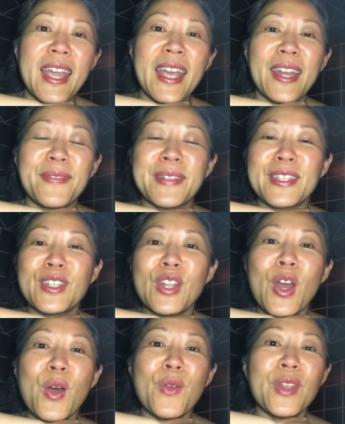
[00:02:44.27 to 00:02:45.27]
And if it's
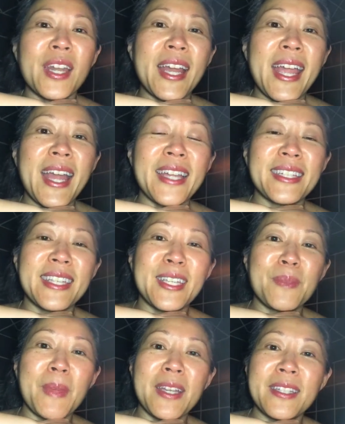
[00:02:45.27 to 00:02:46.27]
no, then I ask,
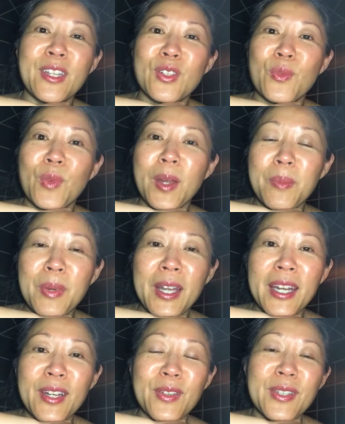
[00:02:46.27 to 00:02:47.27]
is my Ascension 1
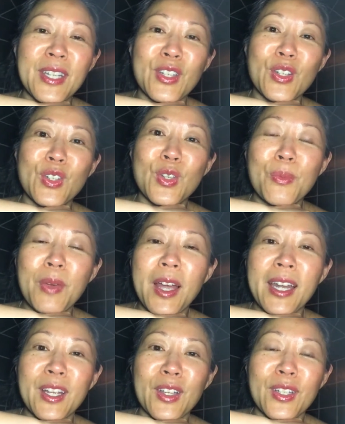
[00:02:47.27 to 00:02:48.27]
product or Ascension 2
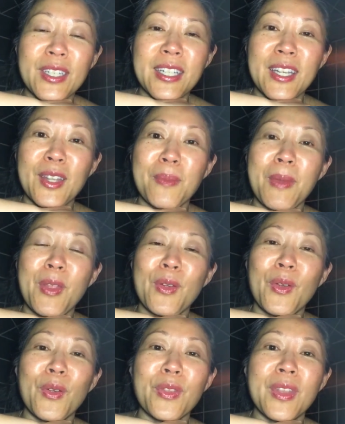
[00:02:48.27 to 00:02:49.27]
product good to heal the Mother
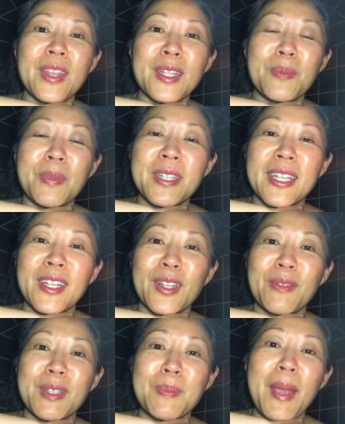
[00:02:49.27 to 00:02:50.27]
Earth in this
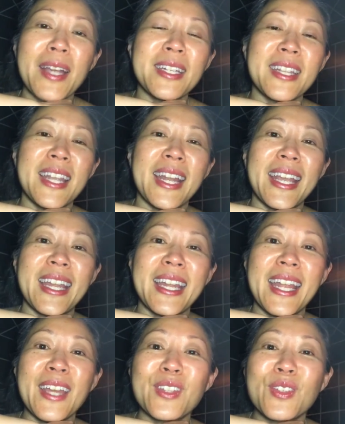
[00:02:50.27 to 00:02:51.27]
particular respect? And then I get
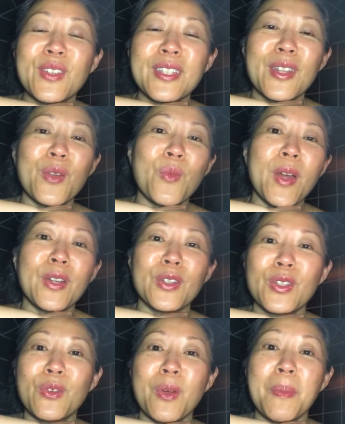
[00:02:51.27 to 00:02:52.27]
an answer. It's either one or
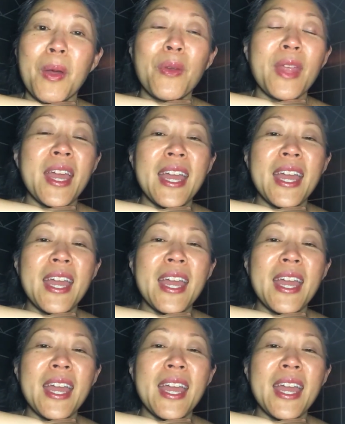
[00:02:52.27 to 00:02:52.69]
two or both.